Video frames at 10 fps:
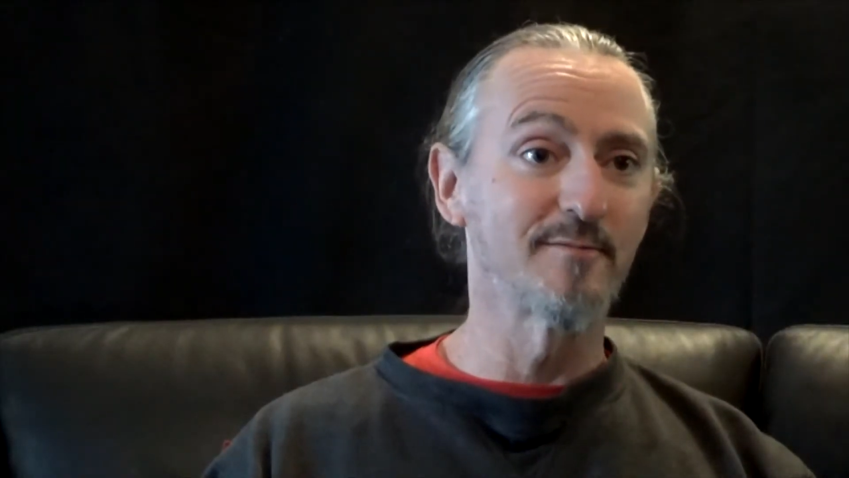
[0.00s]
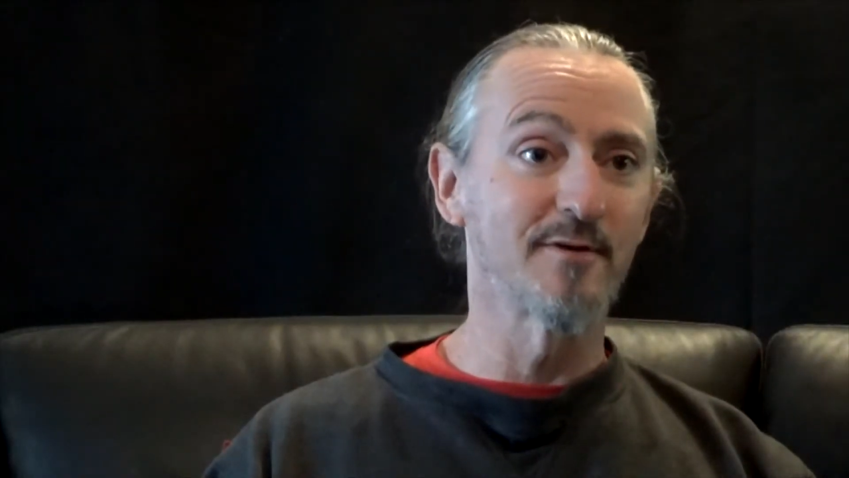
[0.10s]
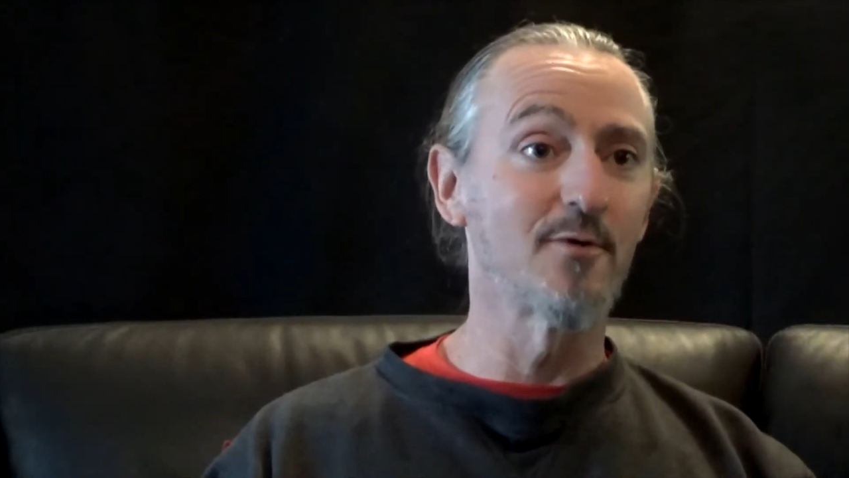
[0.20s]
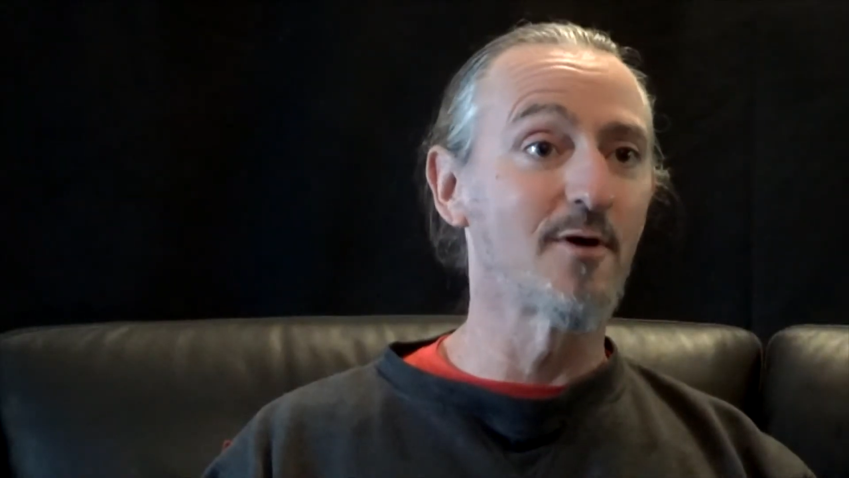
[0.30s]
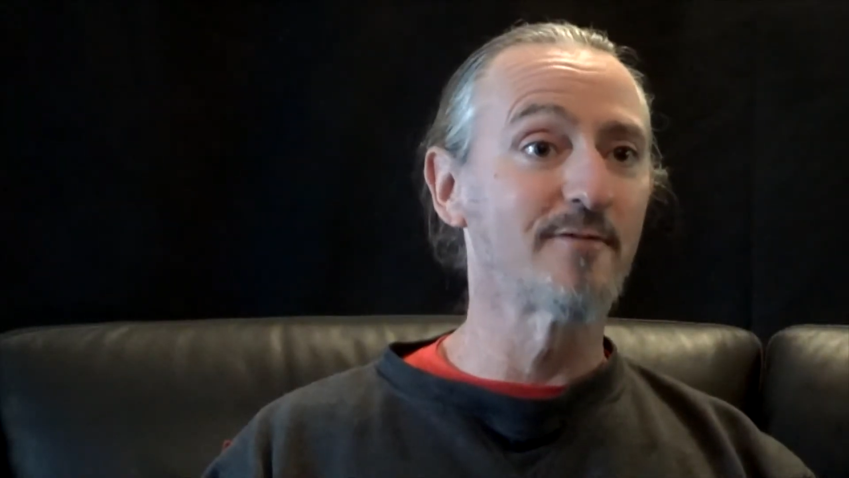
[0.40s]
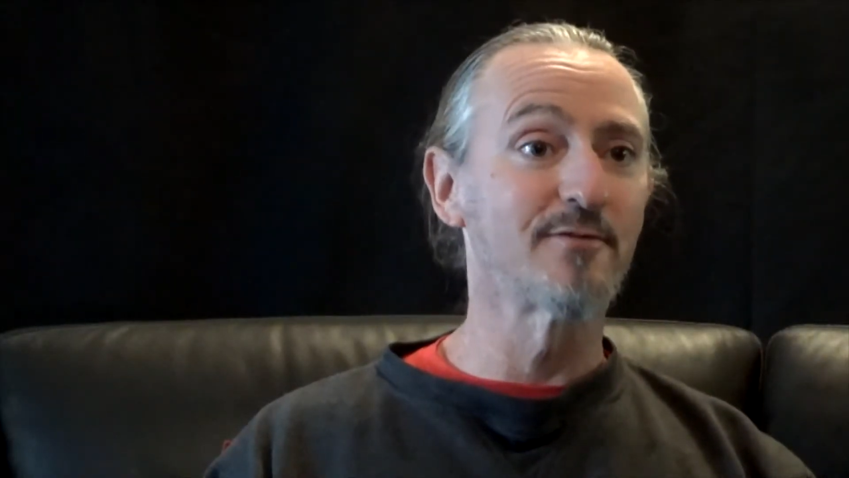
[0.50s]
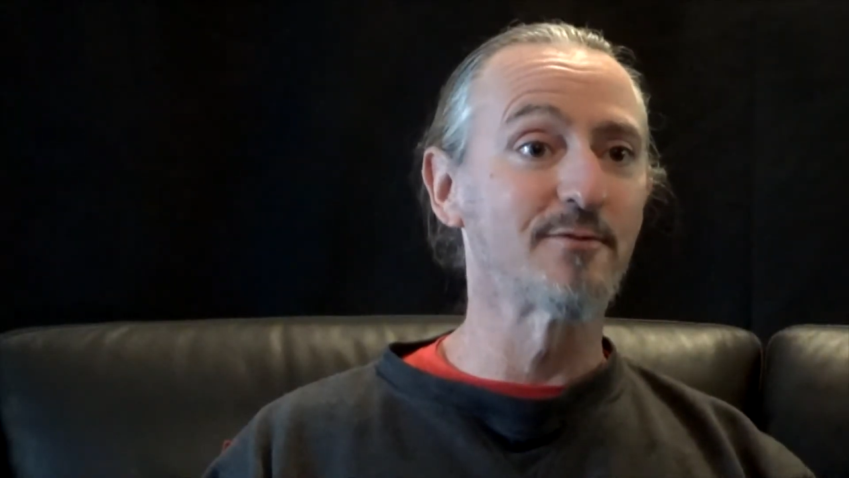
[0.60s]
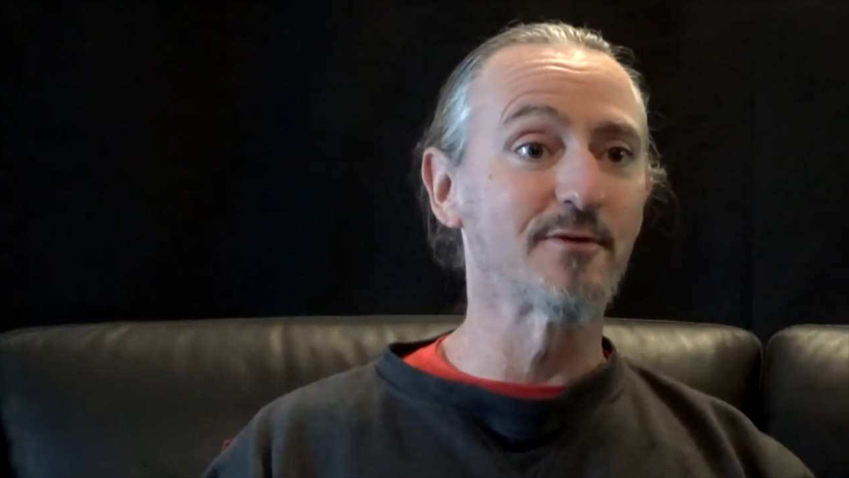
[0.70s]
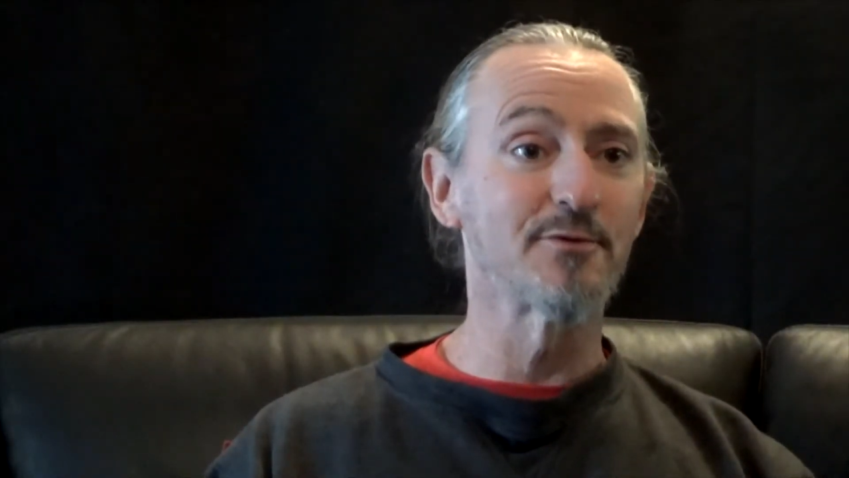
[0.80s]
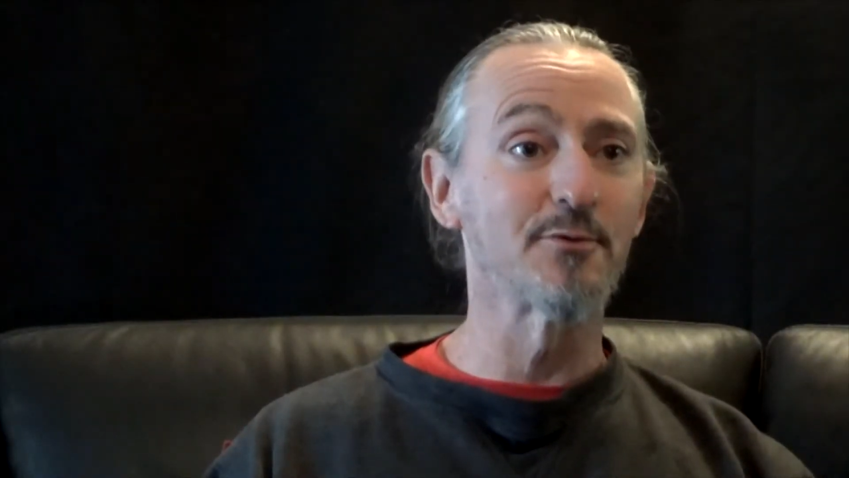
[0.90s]
arrived
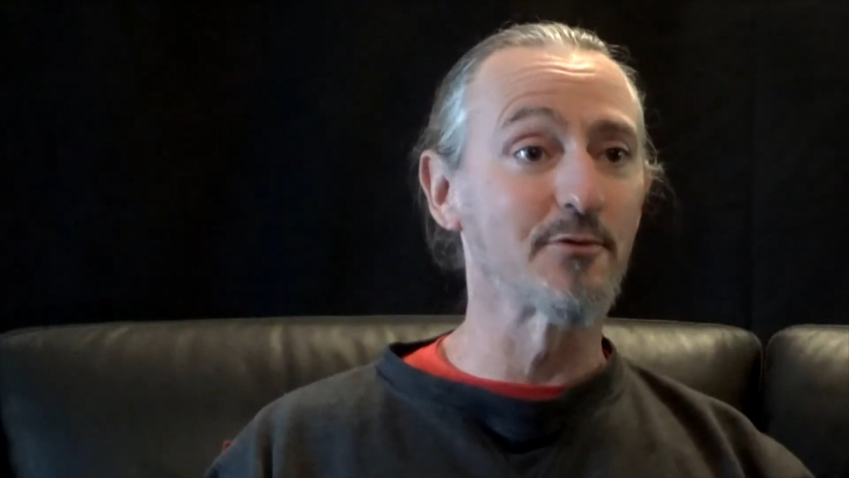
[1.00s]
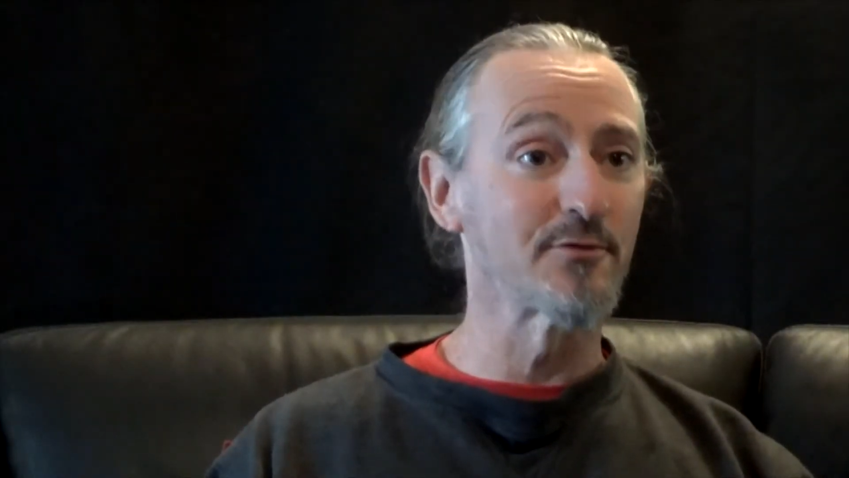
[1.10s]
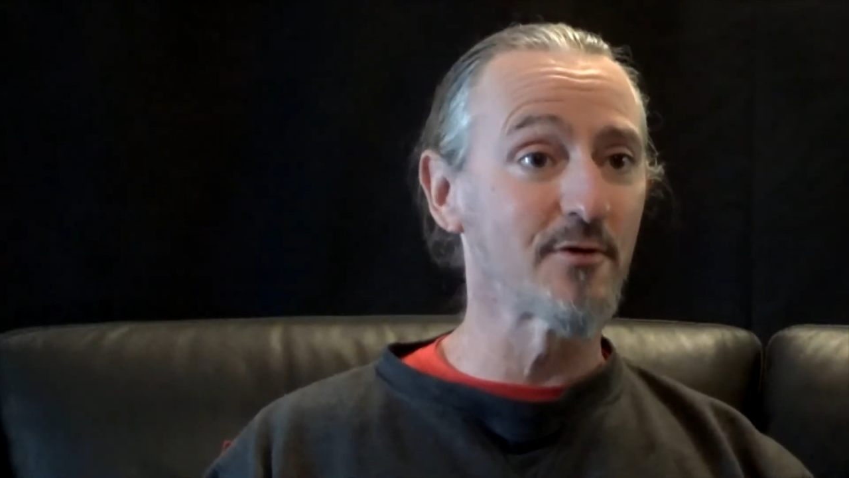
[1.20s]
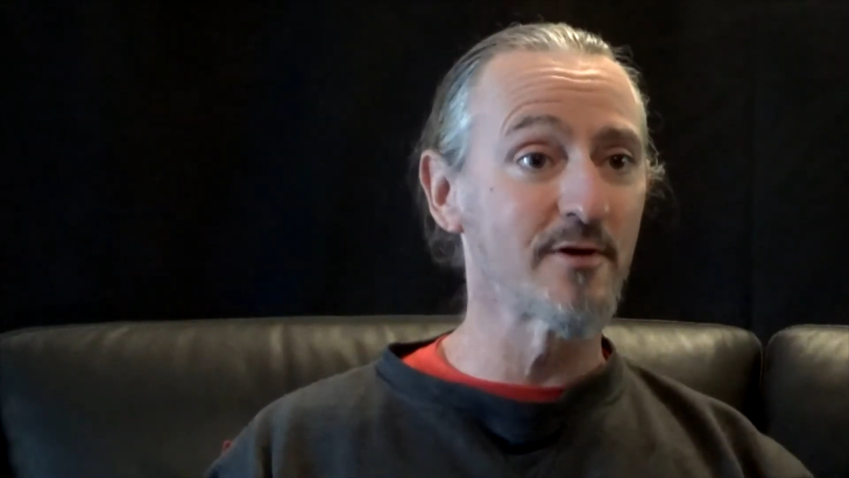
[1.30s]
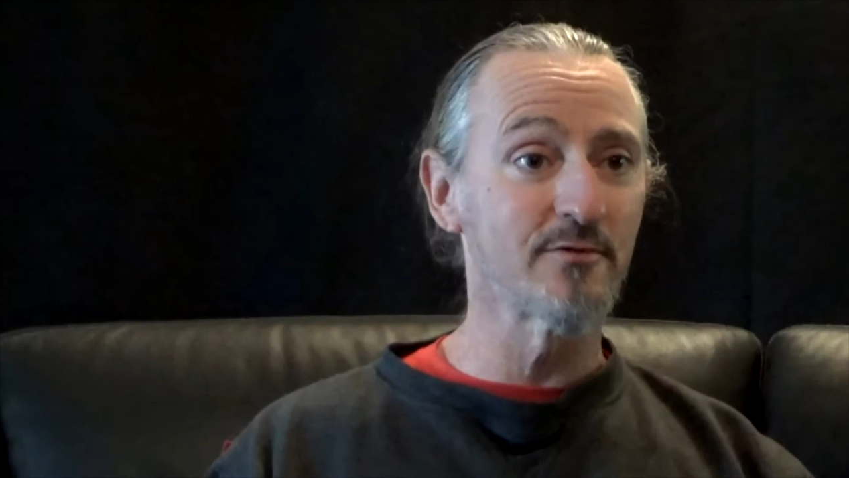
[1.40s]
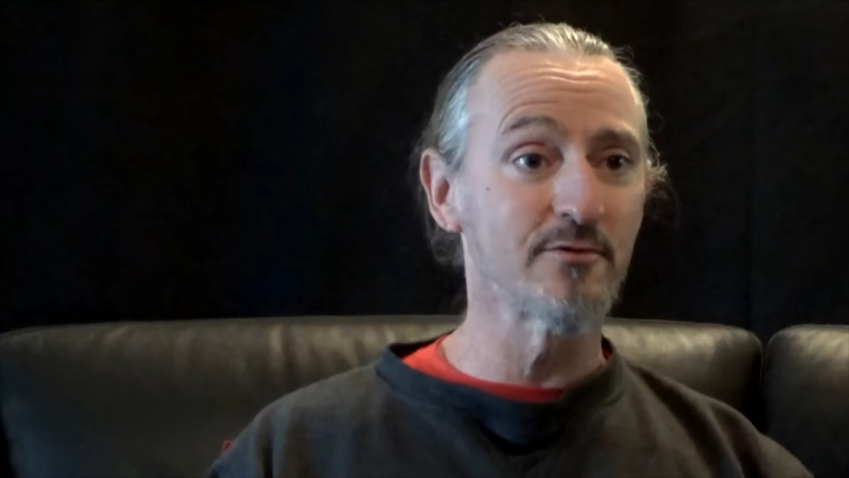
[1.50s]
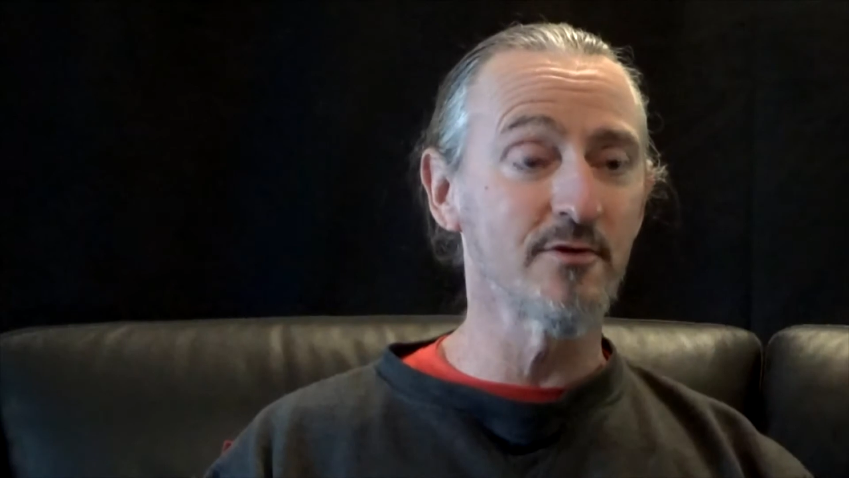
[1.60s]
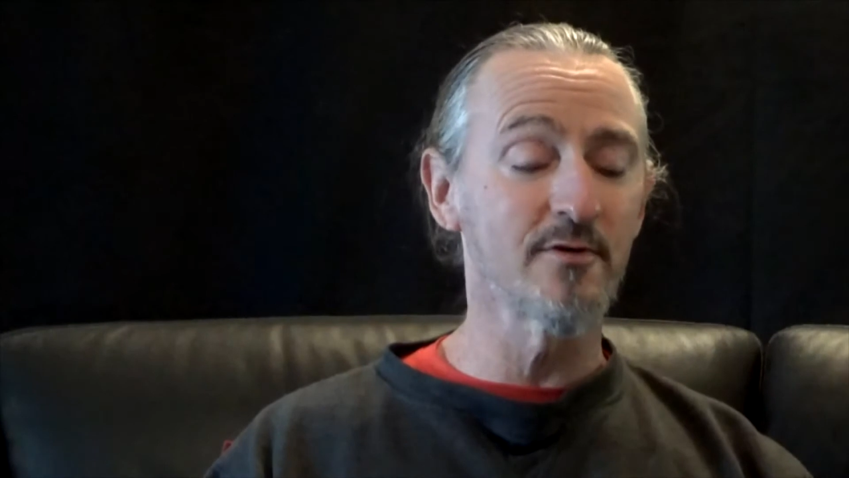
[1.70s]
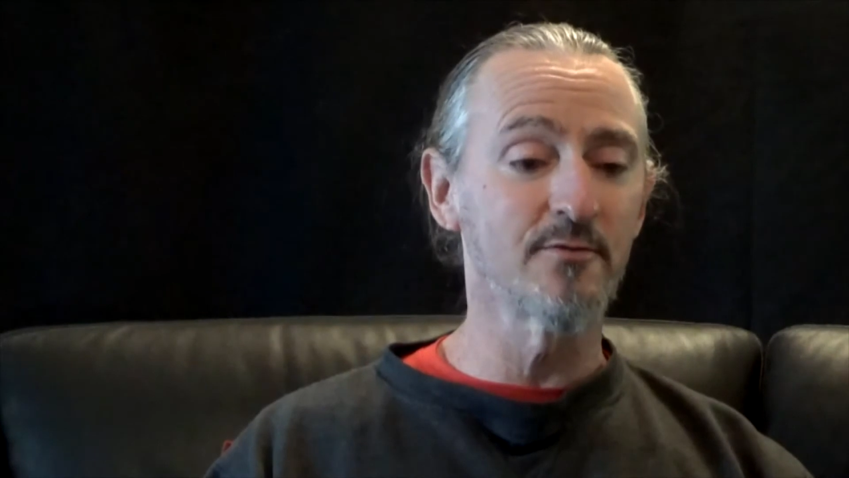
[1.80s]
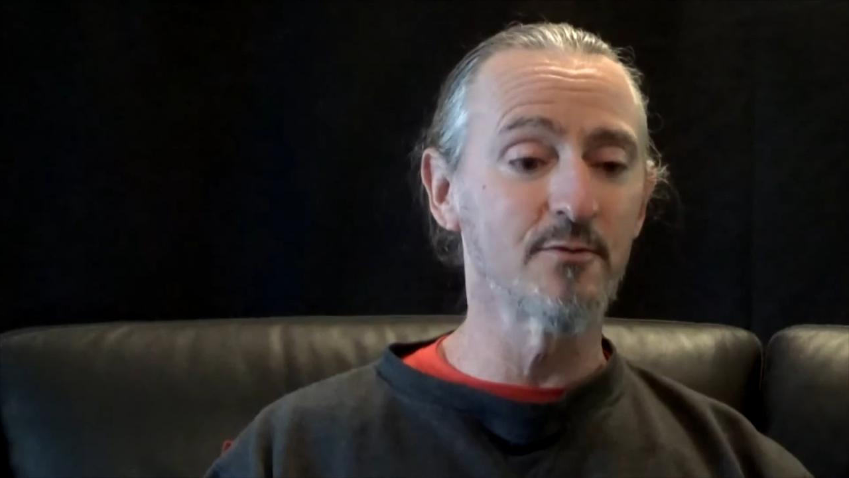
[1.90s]
and I saw the signs and
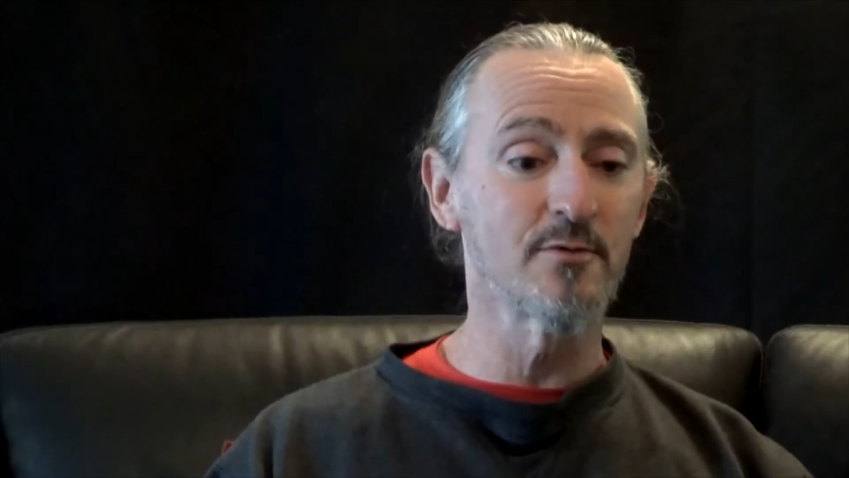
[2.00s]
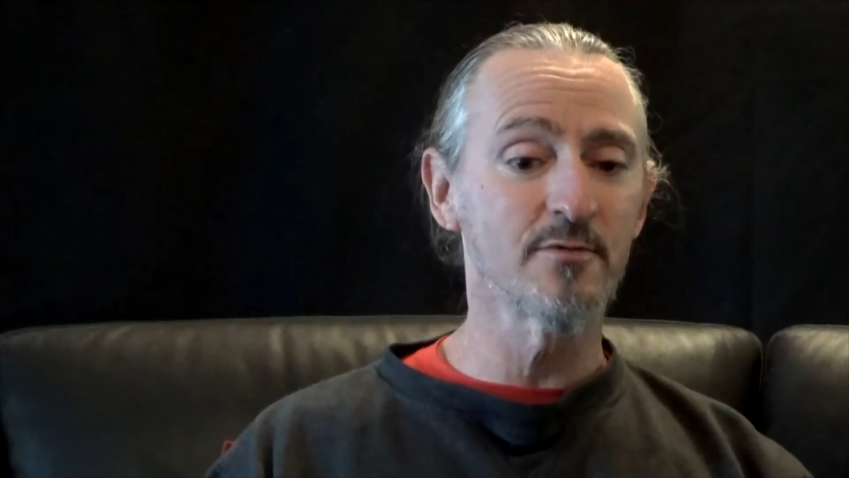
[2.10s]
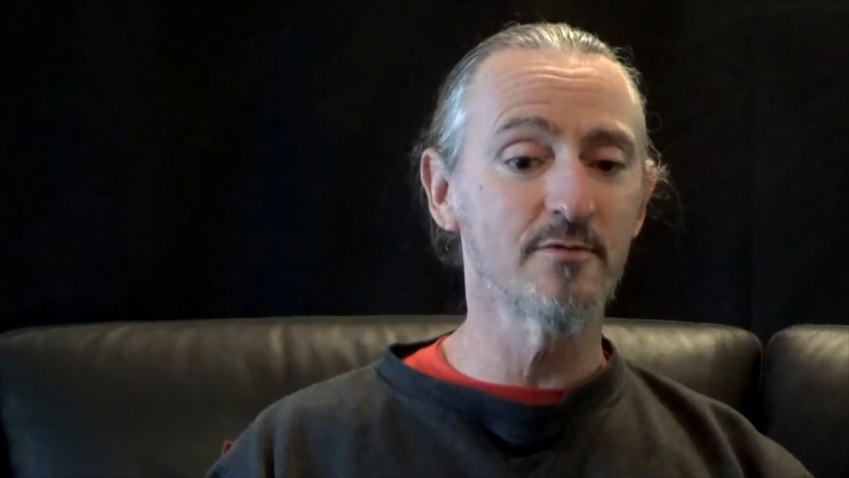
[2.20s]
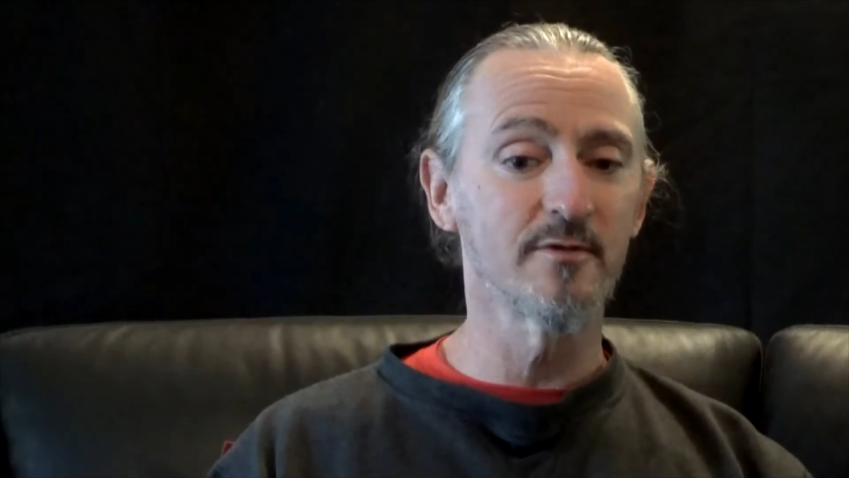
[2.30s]
so forth.